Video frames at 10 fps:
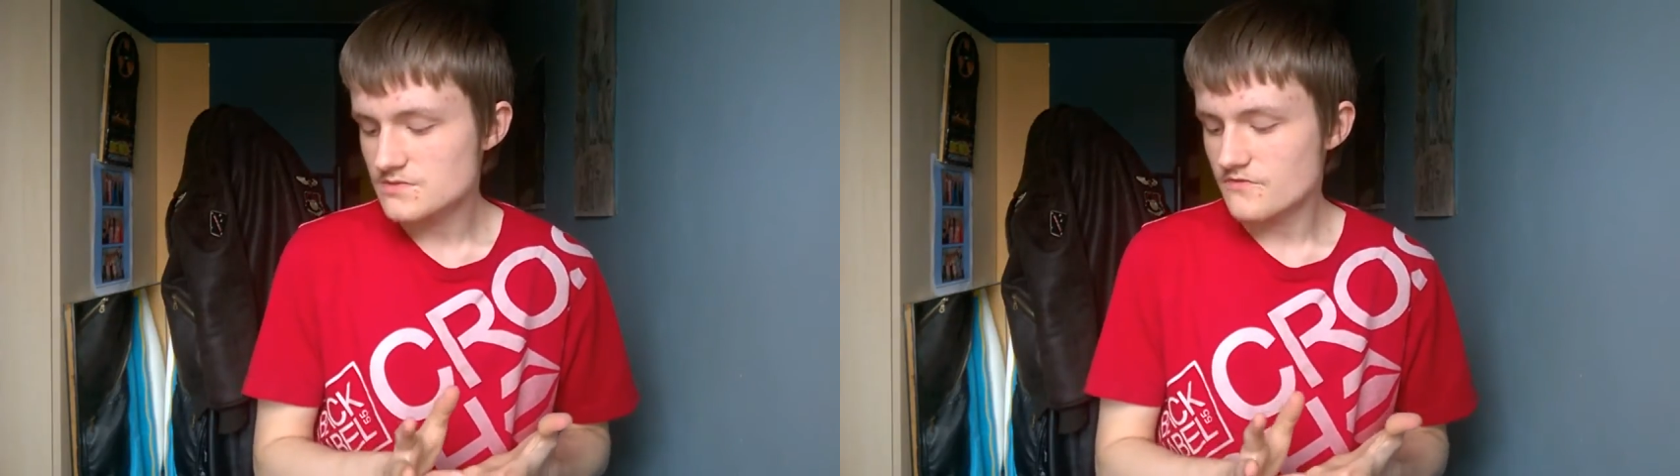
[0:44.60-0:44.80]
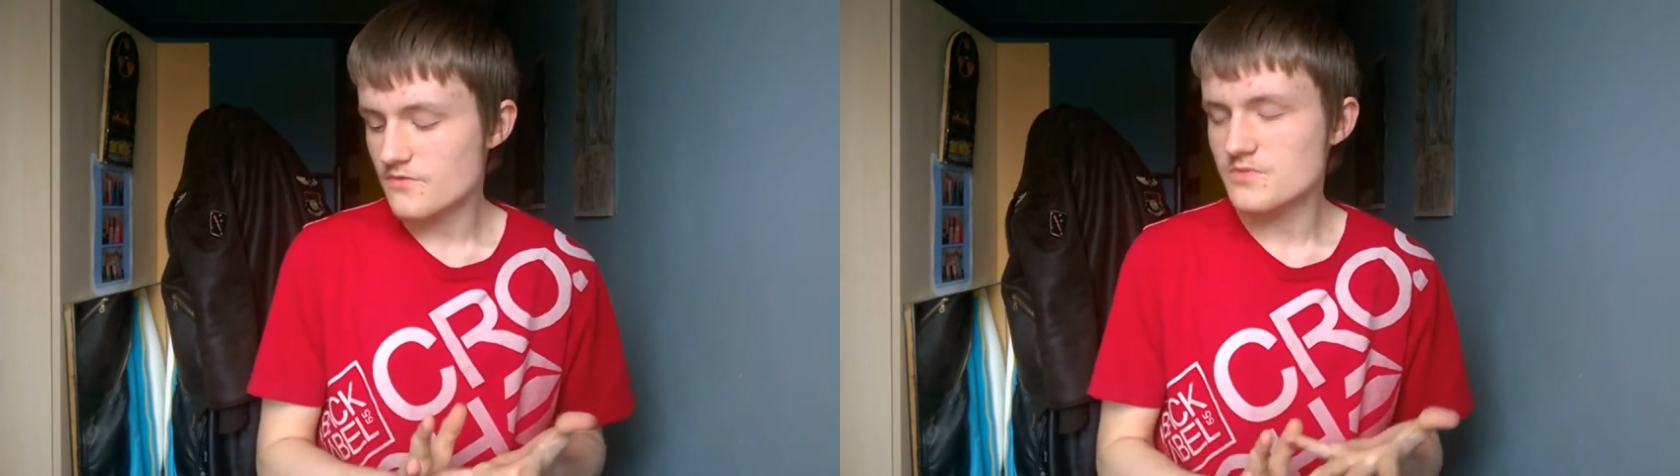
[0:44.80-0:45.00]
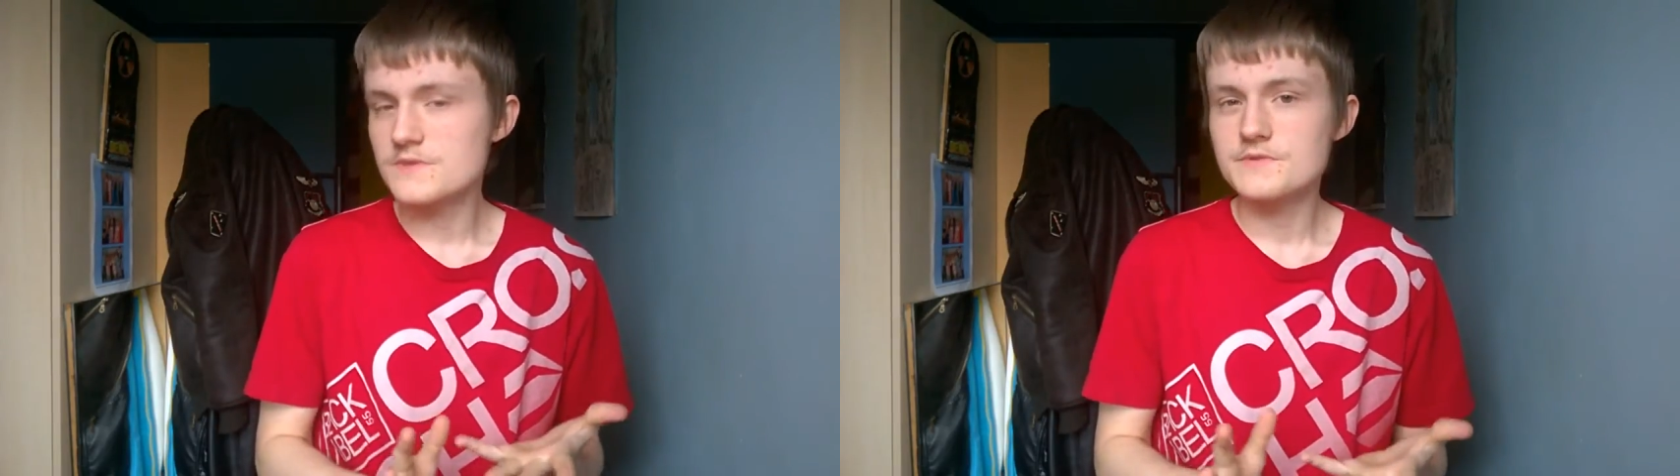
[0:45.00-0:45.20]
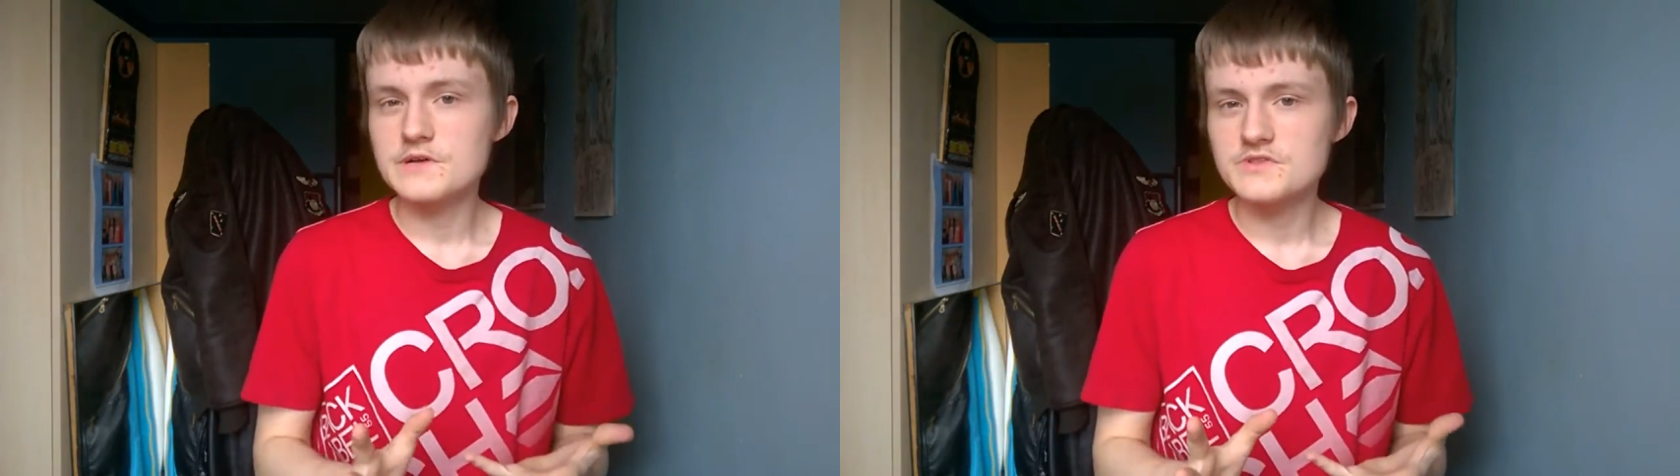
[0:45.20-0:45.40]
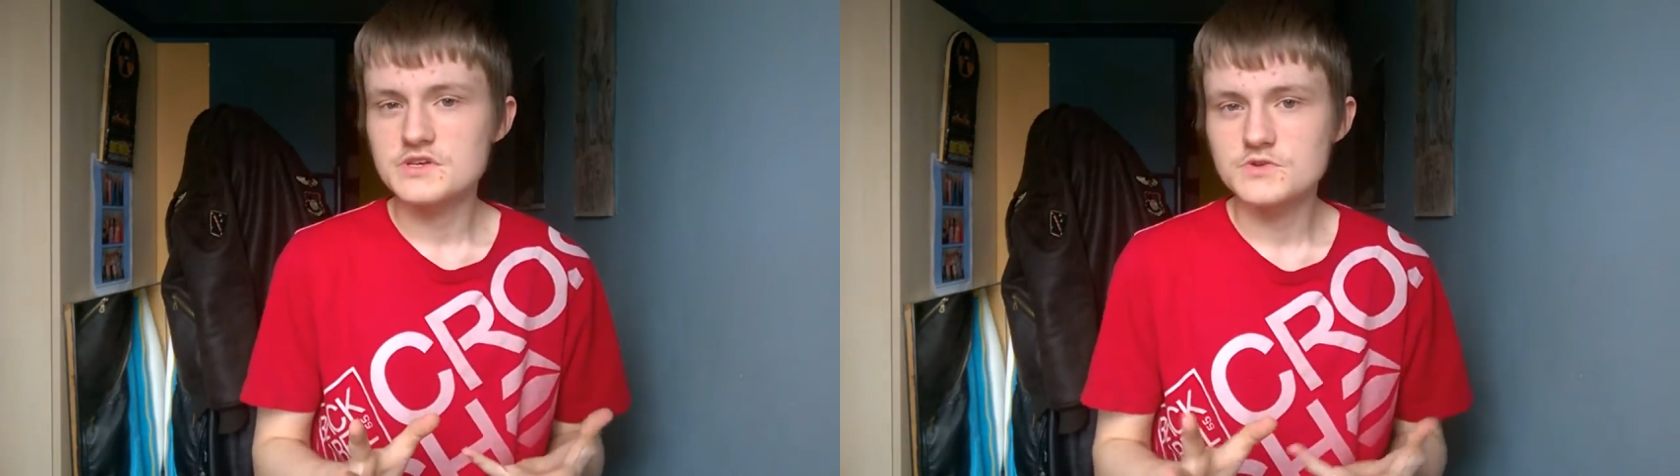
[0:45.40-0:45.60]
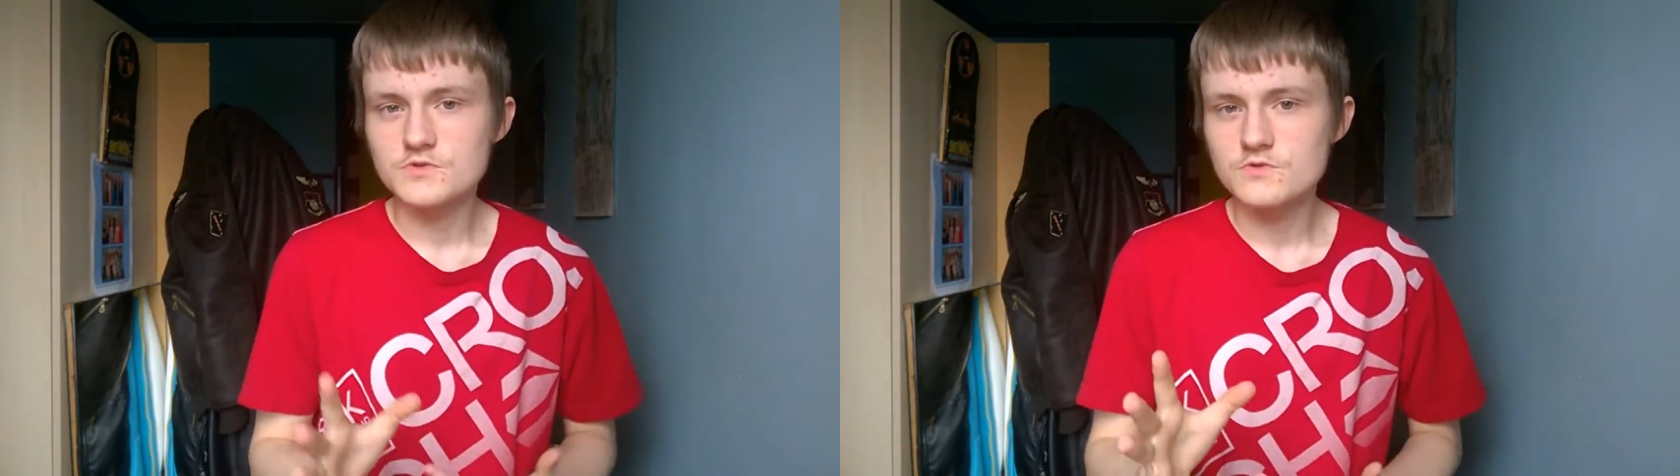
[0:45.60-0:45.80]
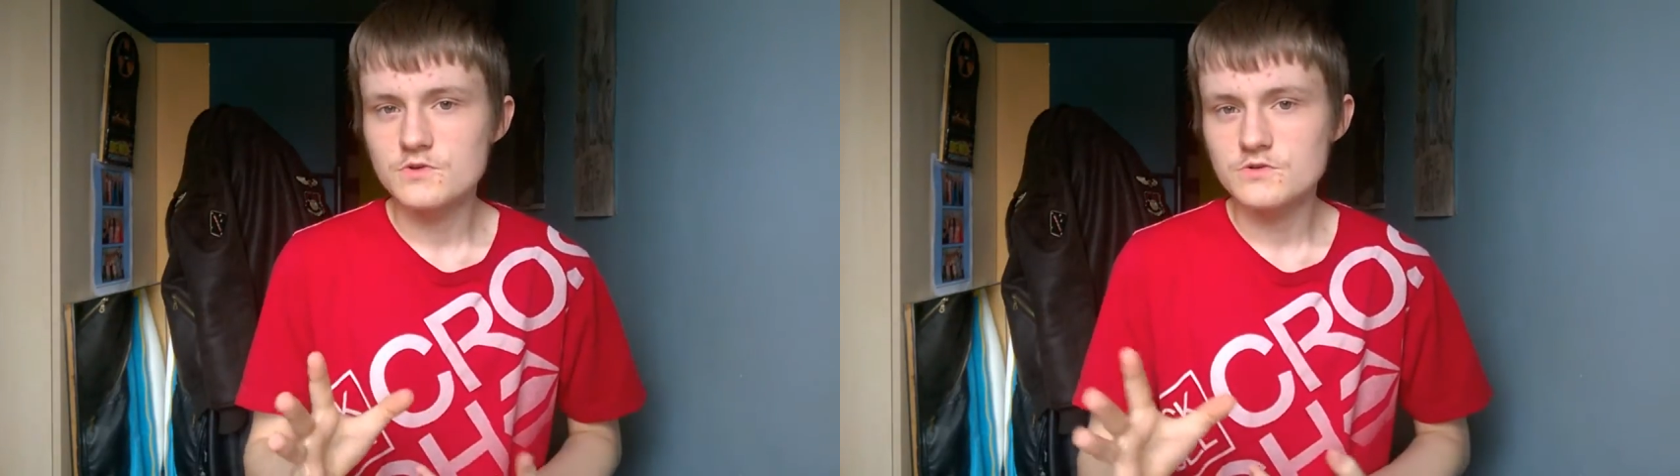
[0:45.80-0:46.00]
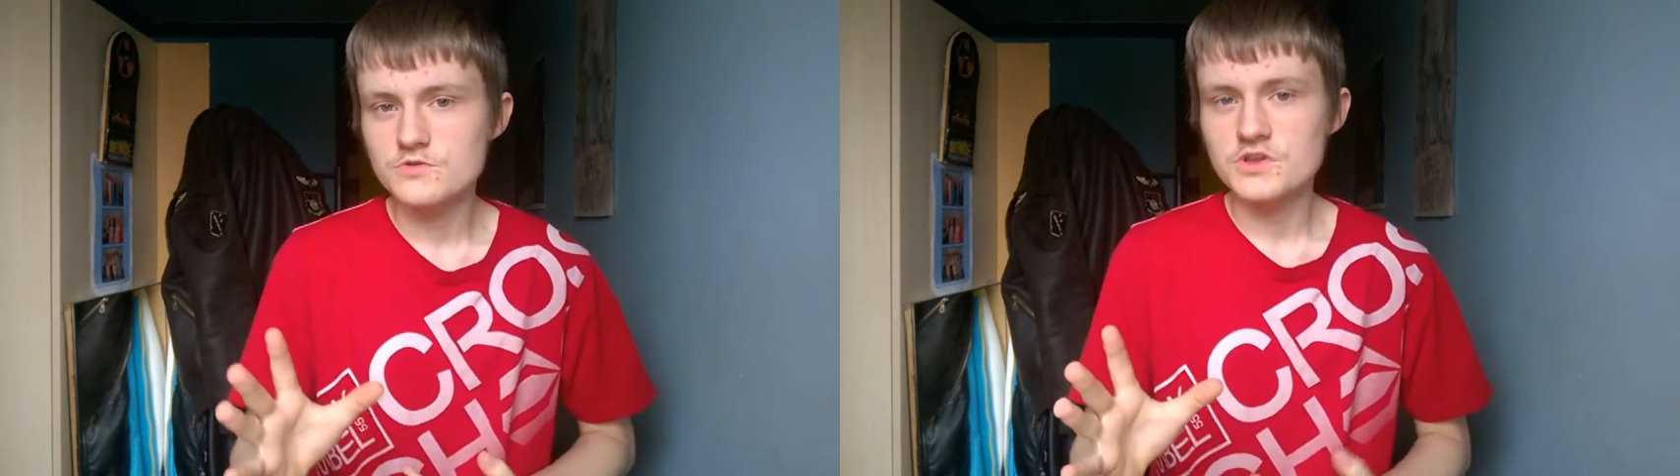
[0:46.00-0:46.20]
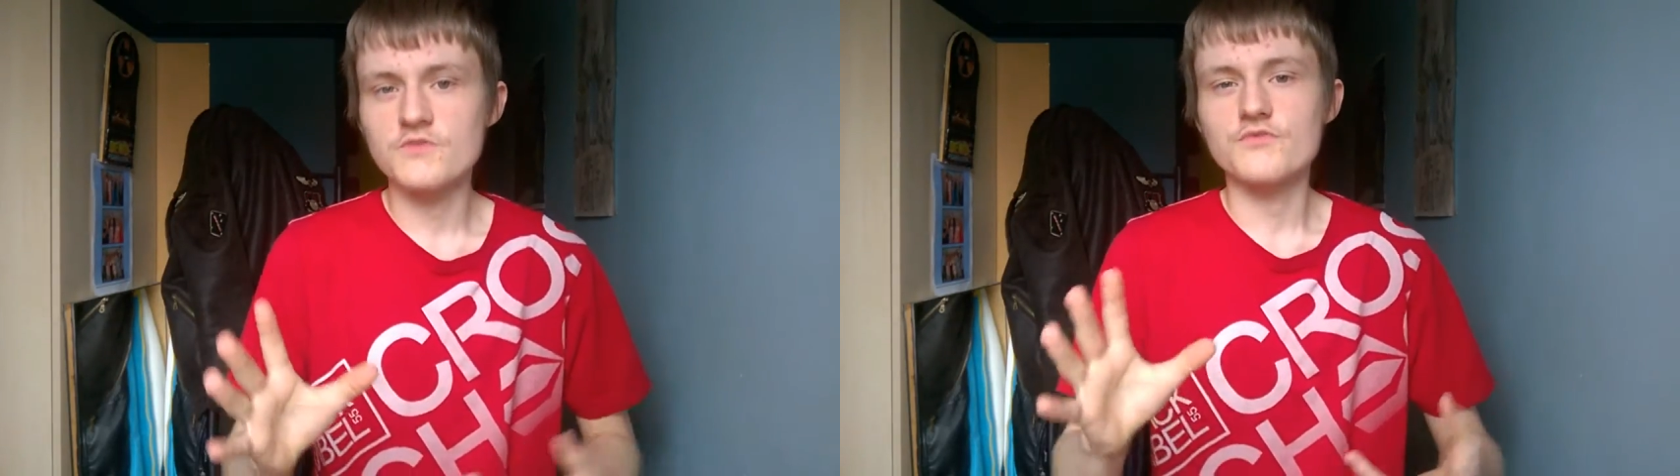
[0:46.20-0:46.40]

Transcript: for people out there who are looking